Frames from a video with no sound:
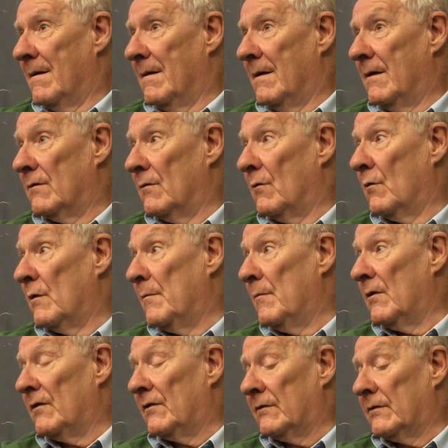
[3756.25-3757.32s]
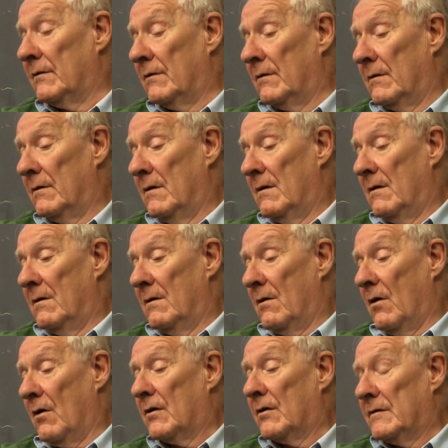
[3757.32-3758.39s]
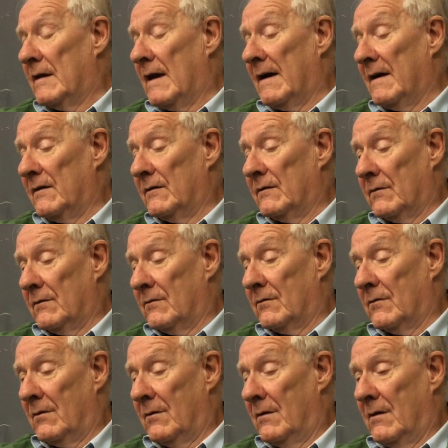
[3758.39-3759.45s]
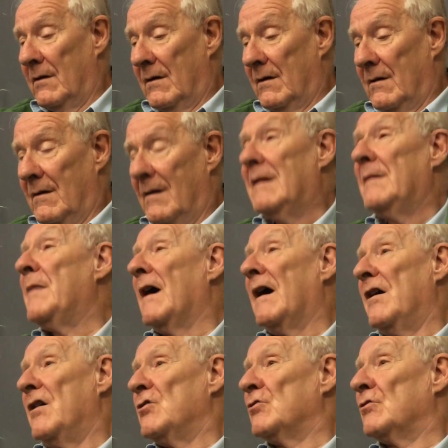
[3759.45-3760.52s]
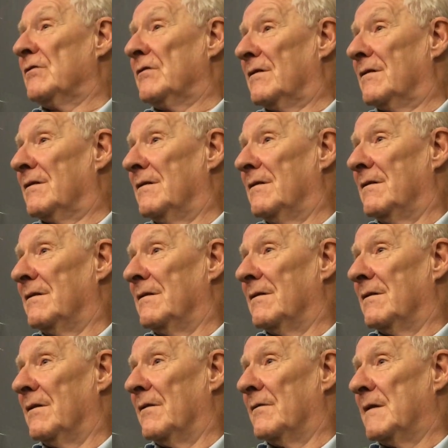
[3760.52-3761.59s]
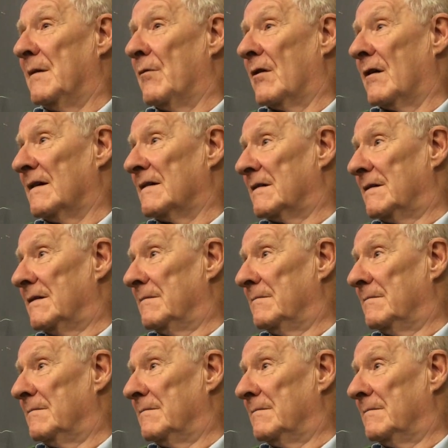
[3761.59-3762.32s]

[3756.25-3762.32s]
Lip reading: And we must organize the liberation of democracy.